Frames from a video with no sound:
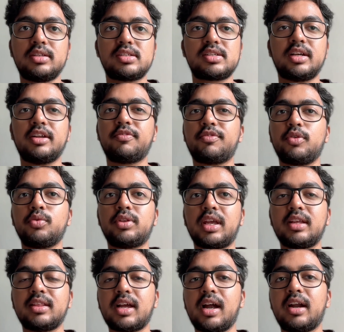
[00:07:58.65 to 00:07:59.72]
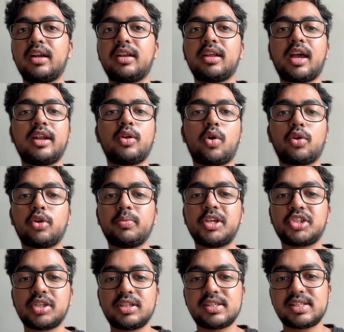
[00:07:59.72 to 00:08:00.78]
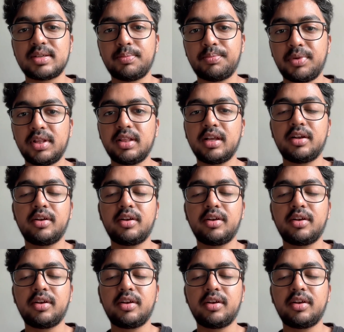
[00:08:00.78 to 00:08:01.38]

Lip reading: Instead, if you think that an automation is simple,